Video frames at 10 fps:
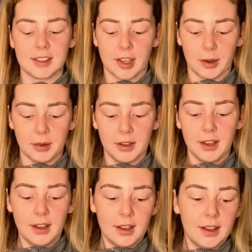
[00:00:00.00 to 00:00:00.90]
So
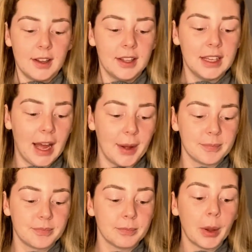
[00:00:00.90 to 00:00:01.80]
yeah,
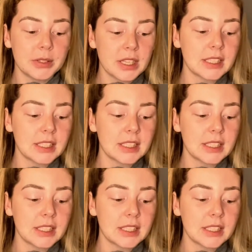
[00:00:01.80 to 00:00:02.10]
most of